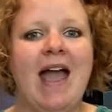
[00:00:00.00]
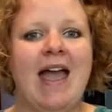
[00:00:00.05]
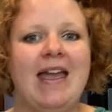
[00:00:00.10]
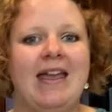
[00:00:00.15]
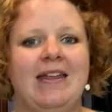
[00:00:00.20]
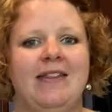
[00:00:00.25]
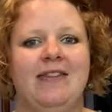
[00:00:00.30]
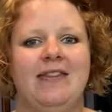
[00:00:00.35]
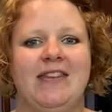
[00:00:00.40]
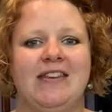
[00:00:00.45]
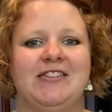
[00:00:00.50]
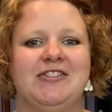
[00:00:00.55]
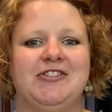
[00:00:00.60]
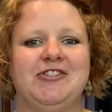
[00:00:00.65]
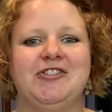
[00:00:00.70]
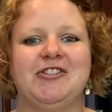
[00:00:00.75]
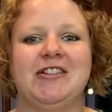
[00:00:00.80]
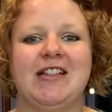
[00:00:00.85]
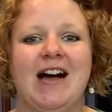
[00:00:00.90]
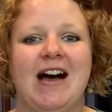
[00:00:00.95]
in this
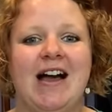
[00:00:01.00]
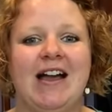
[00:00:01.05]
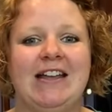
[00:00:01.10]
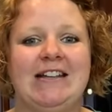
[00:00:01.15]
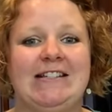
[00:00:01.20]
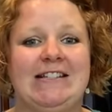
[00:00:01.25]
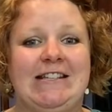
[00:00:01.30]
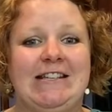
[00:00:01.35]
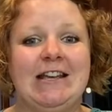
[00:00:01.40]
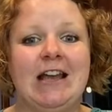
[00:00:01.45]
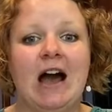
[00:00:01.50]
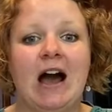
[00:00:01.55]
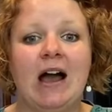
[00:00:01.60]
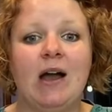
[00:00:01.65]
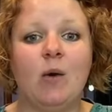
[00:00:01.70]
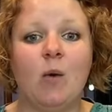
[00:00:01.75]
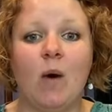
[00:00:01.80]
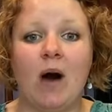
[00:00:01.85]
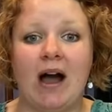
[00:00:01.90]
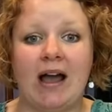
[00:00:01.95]
July
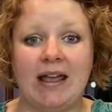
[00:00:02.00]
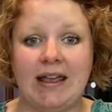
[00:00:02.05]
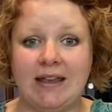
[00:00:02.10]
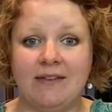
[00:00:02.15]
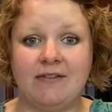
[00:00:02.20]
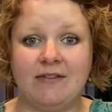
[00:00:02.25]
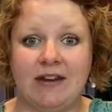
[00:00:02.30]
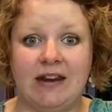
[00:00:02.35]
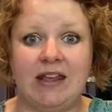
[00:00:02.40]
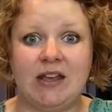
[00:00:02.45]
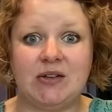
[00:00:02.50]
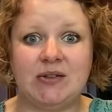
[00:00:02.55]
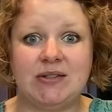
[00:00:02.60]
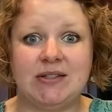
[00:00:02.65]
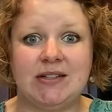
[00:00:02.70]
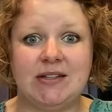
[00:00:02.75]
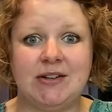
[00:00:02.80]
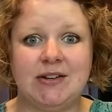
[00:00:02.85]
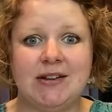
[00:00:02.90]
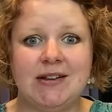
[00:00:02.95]
DIY video
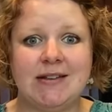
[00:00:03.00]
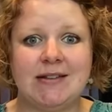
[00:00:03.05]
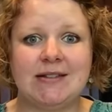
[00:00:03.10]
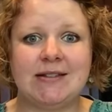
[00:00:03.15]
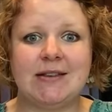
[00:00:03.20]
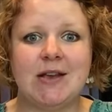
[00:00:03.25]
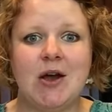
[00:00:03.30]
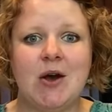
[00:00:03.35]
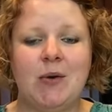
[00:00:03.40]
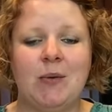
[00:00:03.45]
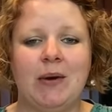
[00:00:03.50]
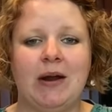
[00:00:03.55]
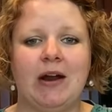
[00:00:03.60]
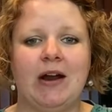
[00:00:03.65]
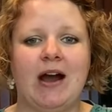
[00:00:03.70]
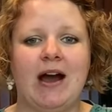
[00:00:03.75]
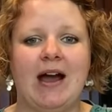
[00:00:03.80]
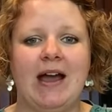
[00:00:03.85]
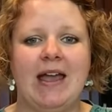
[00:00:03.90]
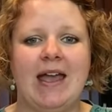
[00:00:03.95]
series
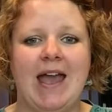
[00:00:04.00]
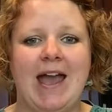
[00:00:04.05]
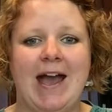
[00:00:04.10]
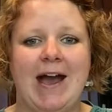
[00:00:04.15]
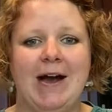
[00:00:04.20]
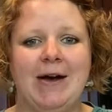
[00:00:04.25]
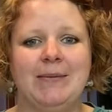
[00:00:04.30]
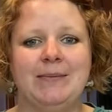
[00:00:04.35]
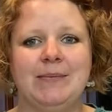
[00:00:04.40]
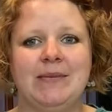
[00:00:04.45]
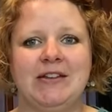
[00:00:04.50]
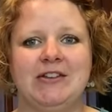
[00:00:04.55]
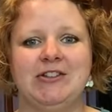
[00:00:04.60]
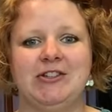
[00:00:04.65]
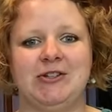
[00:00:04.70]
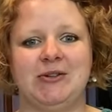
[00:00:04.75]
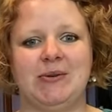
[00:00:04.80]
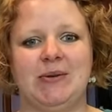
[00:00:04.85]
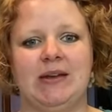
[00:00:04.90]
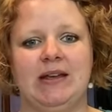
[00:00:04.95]
where I am
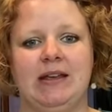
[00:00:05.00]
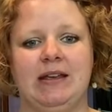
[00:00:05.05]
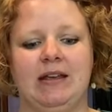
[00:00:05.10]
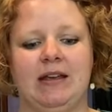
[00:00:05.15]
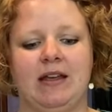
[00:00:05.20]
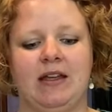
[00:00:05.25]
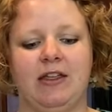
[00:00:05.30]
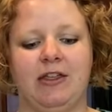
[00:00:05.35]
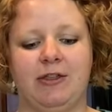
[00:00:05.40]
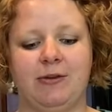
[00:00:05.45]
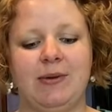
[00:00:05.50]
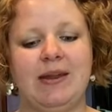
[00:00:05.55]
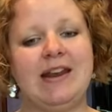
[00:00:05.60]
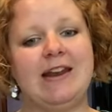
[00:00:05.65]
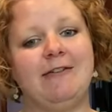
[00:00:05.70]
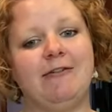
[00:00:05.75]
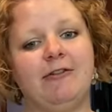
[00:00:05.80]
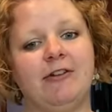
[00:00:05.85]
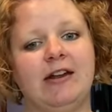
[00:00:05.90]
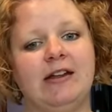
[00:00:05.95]
doing three
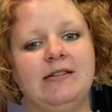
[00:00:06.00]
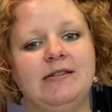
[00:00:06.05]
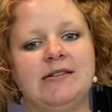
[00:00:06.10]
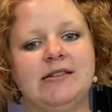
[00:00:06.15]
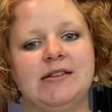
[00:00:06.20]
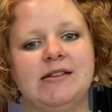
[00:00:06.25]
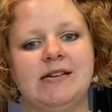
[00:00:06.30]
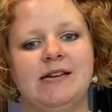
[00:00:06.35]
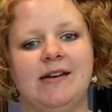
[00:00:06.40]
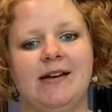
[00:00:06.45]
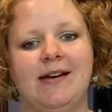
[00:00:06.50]
different